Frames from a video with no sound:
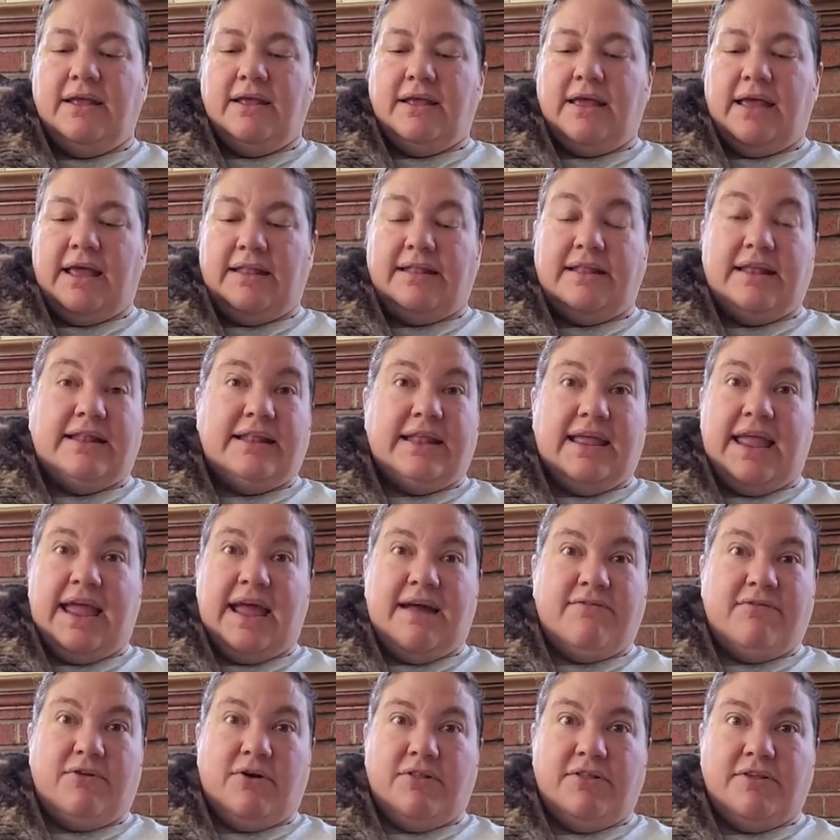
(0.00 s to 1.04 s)
And then they
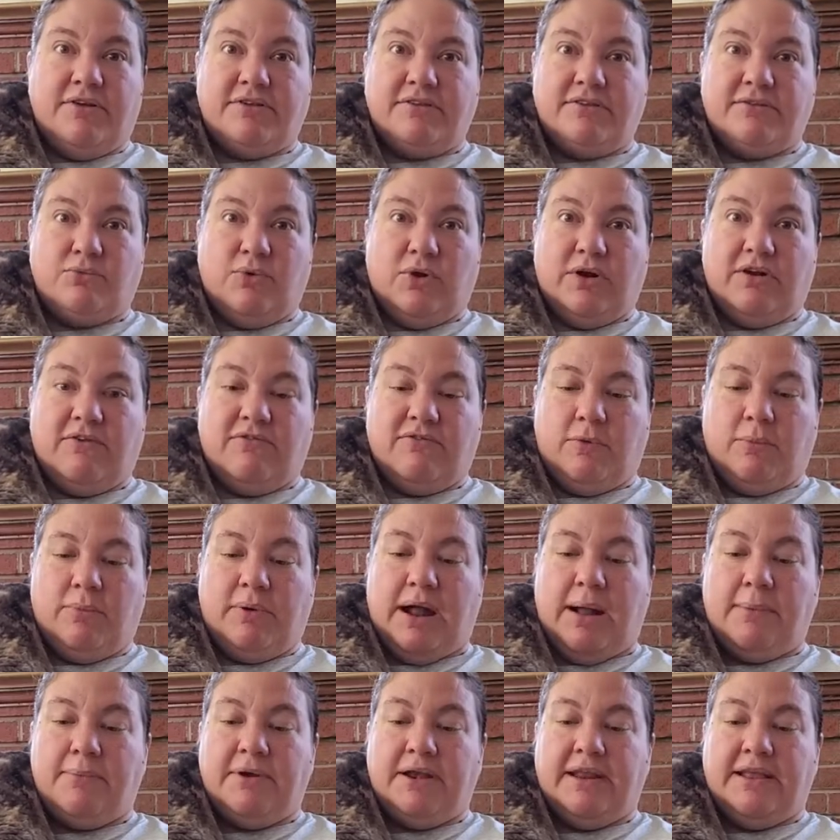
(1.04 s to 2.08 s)
have all those wonderful
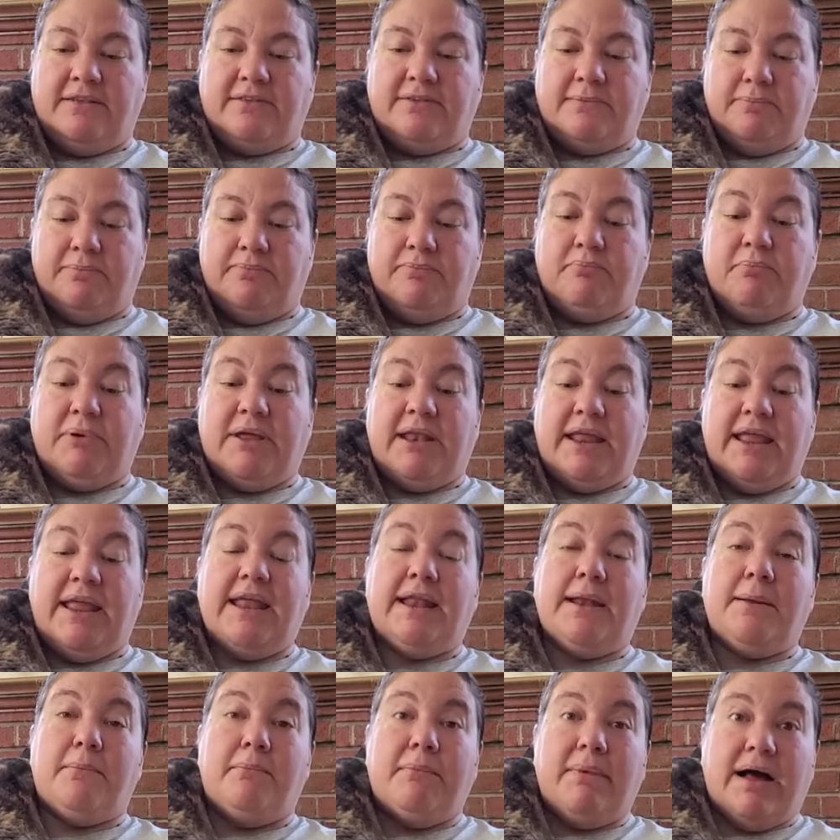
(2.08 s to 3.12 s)
properties. But in
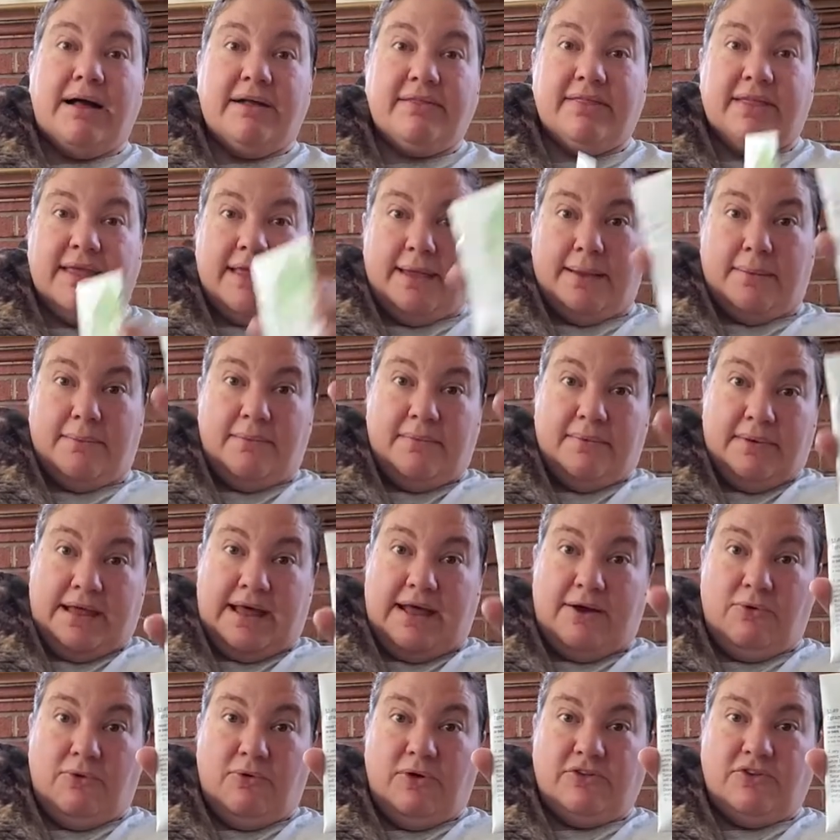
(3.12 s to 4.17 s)
among them, I
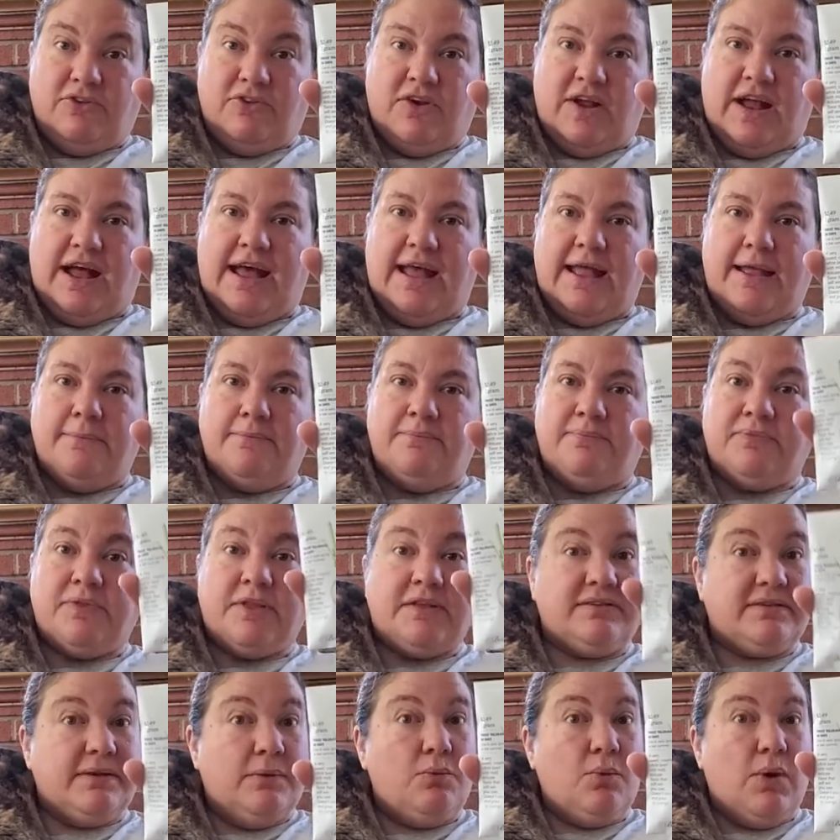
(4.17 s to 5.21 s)
will try
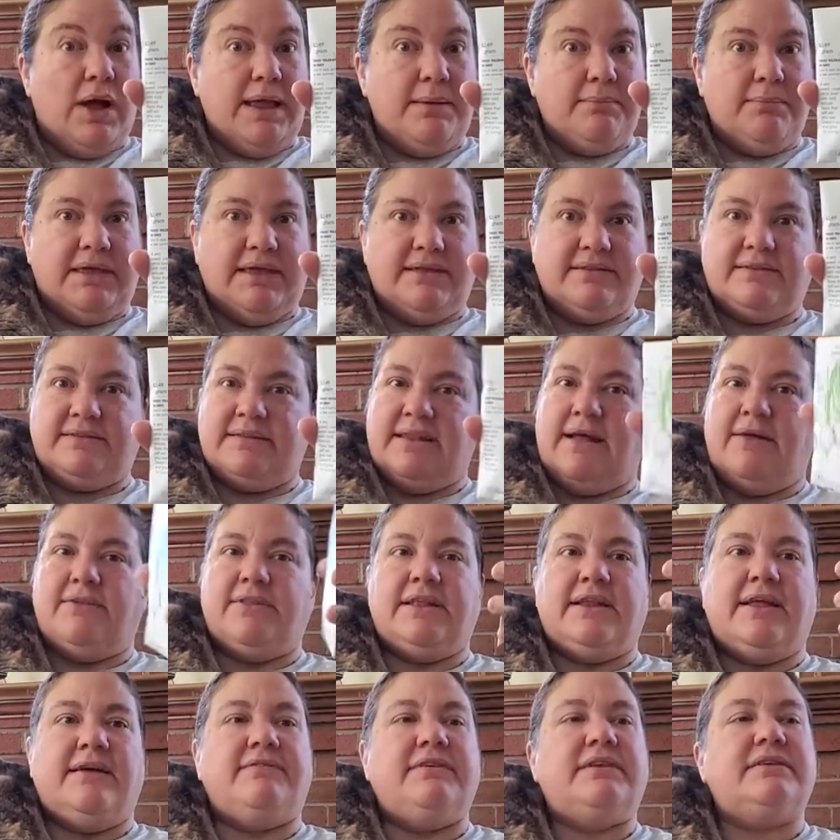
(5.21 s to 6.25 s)
some white beets now
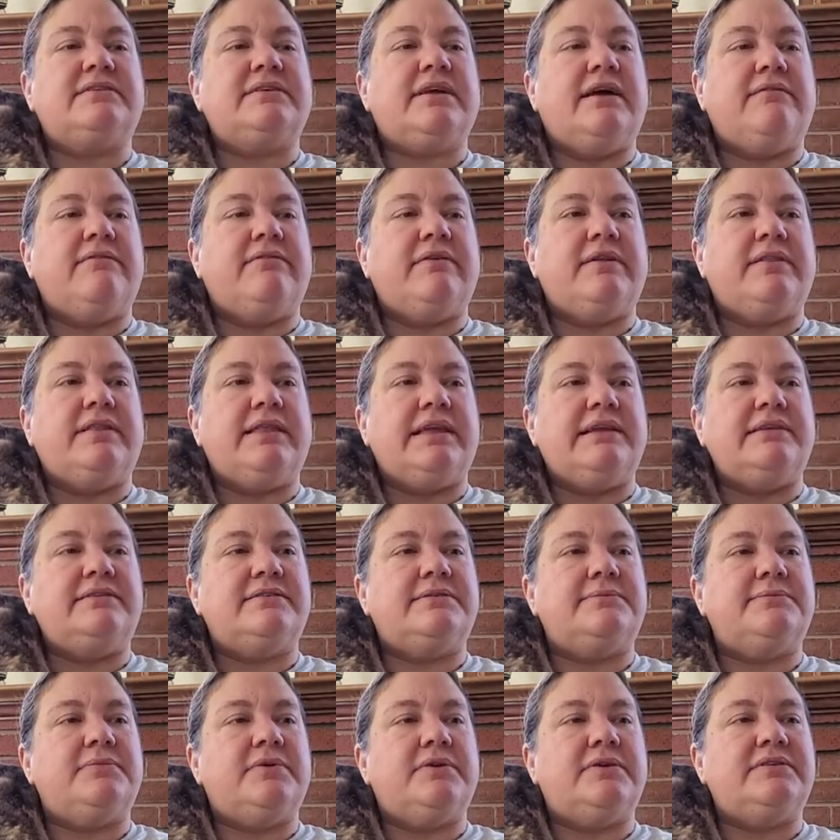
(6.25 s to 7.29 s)
that I've discovered these
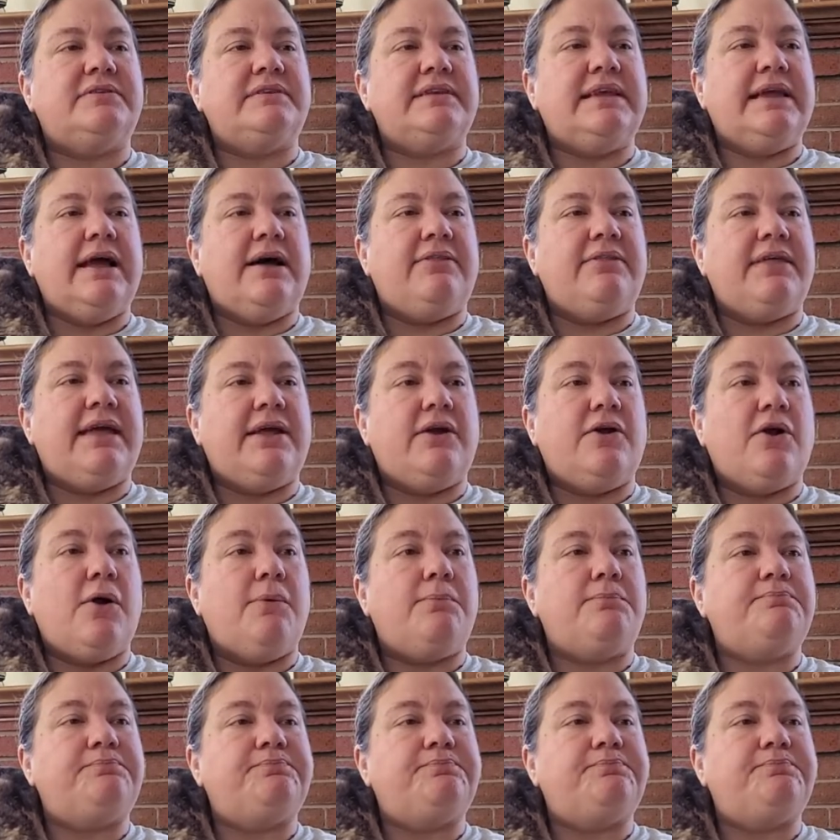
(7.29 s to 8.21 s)
and see how they grow.